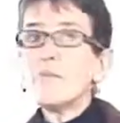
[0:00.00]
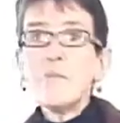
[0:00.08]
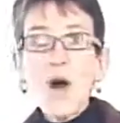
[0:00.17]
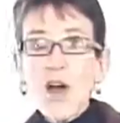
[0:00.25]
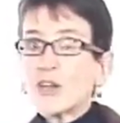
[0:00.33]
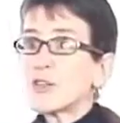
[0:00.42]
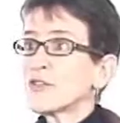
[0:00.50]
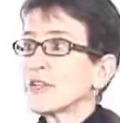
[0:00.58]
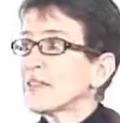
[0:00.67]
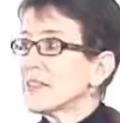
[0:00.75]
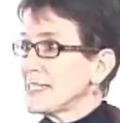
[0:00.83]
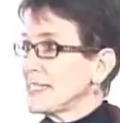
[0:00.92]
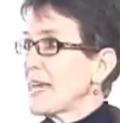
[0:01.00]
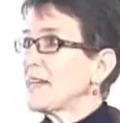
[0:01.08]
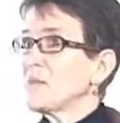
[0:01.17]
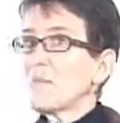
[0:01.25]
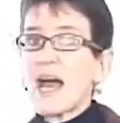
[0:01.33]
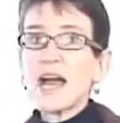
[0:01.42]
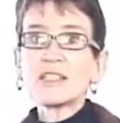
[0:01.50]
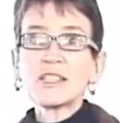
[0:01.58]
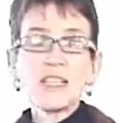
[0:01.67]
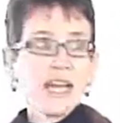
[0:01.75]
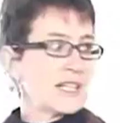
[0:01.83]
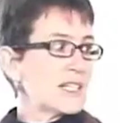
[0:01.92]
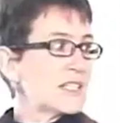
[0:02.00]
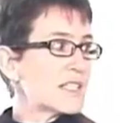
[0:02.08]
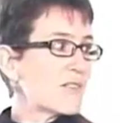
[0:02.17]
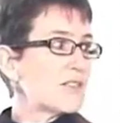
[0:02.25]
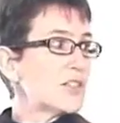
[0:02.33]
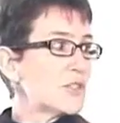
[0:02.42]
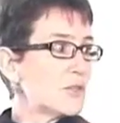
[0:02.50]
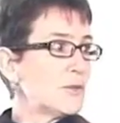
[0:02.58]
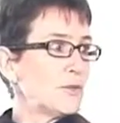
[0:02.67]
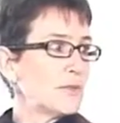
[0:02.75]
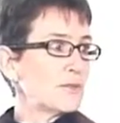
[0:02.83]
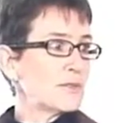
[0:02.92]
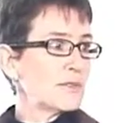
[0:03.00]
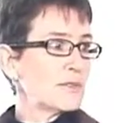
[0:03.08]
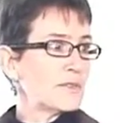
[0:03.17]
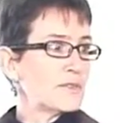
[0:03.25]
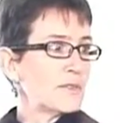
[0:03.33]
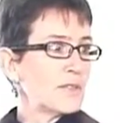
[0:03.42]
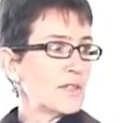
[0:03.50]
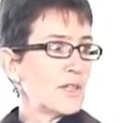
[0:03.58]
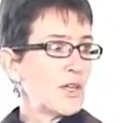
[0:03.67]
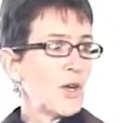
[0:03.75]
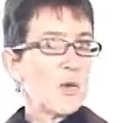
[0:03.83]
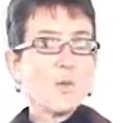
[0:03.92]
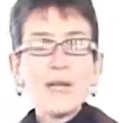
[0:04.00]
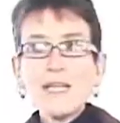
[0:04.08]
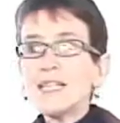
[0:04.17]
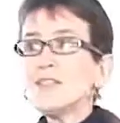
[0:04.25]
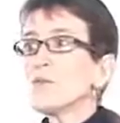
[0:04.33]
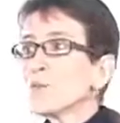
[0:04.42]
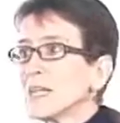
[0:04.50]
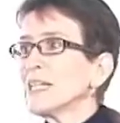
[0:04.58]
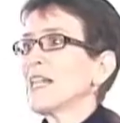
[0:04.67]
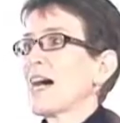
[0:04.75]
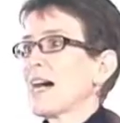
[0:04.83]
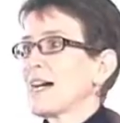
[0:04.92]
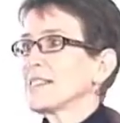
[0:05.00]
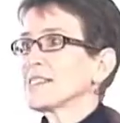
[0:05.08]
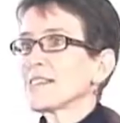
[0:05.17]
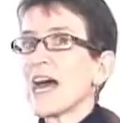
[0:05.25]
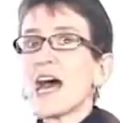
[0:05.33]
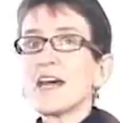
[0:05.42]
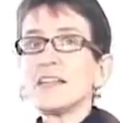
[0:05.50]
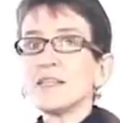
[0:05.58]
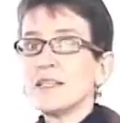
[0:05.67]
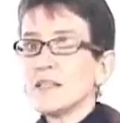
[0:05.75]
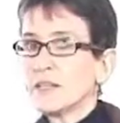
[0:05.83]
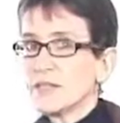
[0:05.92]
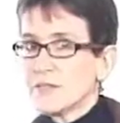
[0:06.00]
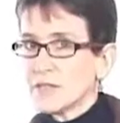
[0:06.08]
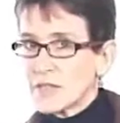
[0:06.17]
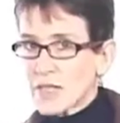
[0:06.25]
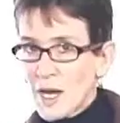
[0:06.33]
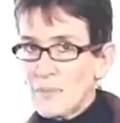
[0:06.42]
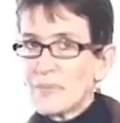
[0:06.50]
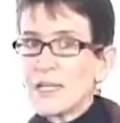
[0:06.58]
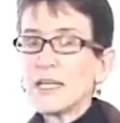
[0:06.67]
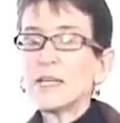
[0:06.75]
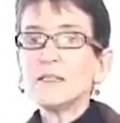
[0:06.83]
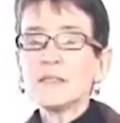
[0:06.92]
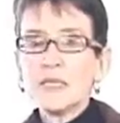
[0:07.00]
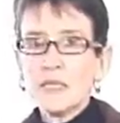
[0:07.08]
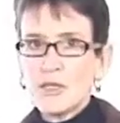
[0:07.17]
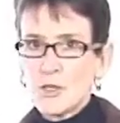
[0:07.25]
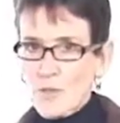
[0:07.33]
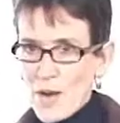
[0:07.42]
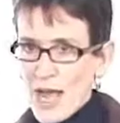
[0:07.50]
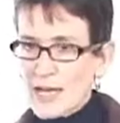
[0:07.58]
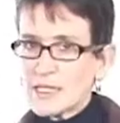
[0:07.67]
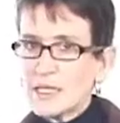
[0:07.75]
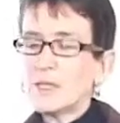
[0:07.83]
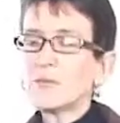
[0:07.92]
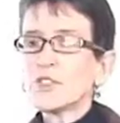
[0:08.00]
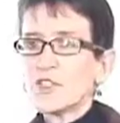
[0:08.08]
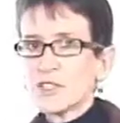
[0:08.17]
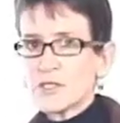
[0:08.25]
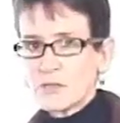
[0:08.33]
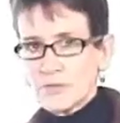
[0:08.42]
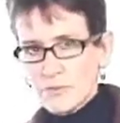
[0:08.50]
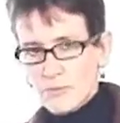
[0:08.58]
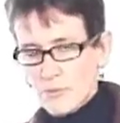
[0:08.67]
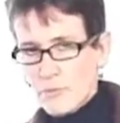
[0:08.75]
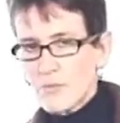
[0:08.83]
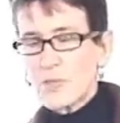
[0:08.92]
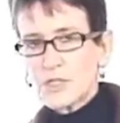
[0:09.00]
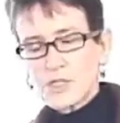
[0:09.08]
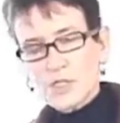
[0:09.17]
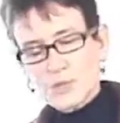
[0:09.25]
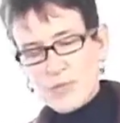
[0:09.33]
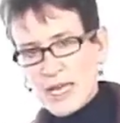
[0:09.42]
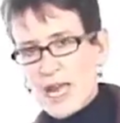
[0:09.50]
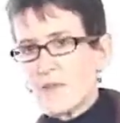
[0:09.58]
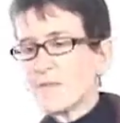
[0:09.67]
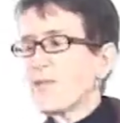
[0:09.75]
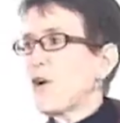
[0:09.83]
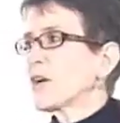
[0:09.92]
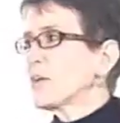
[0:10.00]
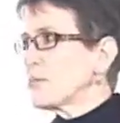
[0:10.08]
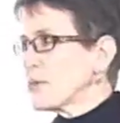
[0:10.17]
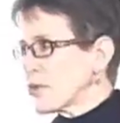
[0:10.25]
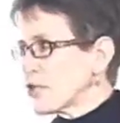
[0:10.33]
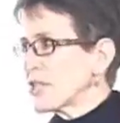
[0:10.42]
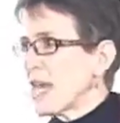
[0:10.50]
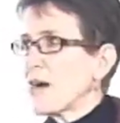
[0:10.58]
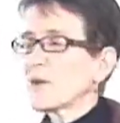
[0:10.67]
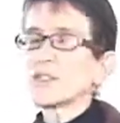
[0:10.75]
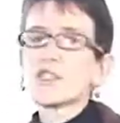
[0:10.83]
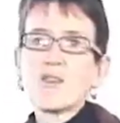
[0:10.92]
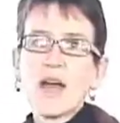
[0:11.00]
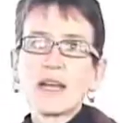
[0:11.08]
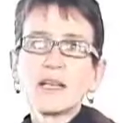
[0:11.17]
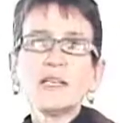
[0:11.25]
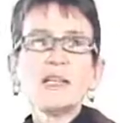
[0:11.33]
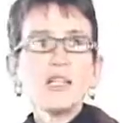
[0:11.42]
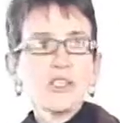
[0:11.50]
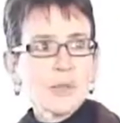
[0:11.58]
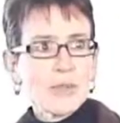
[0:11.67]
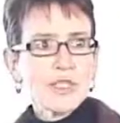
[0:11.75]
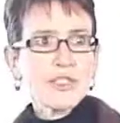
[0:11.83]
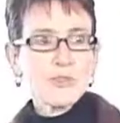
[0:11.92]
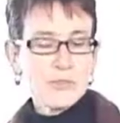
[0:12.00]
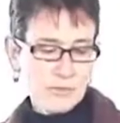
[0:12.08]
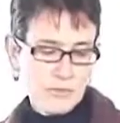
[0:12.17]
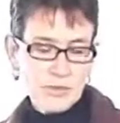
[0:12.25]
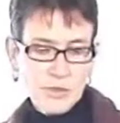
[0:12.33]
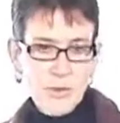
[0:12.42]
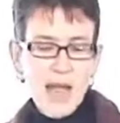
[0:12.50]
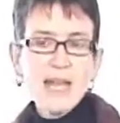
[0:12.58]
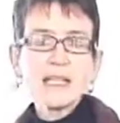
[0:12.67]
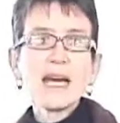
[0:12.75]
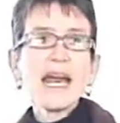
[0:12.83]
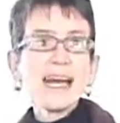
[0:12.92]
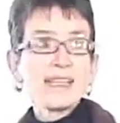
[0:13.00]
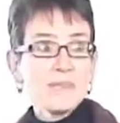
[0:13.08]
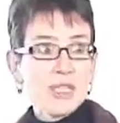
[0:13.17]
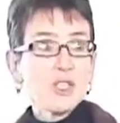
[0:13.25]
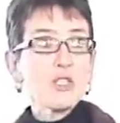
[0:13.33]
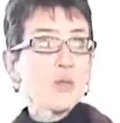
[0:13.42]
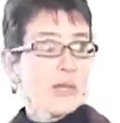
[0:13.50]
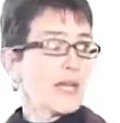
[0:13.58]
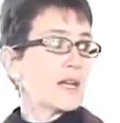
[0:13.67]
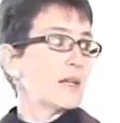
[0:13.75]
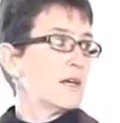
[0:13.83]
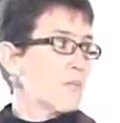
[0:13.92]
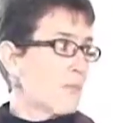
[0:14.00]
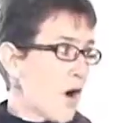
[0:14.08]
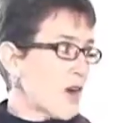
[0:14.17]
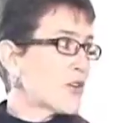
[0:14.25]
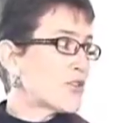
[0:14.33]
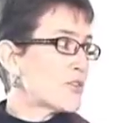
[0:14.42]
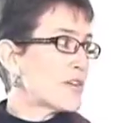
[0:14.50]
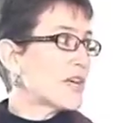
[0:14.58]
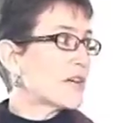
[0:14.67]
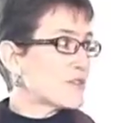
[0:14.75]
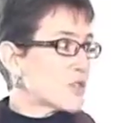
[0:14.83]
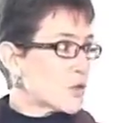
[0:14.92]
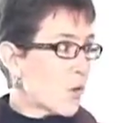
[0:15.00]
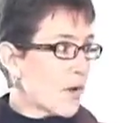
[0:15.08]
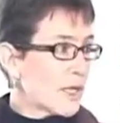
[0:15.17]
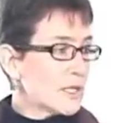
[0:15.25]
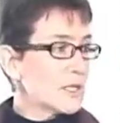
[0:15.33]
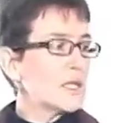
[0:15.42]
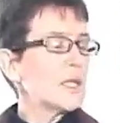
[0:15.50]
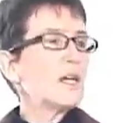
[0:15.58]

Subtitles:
monitoring that dated back to 1972. We didn't realize that the company, Noranda, which became Falconbridge, is now Xstrata. So Noranda had been doing monitoring of soil,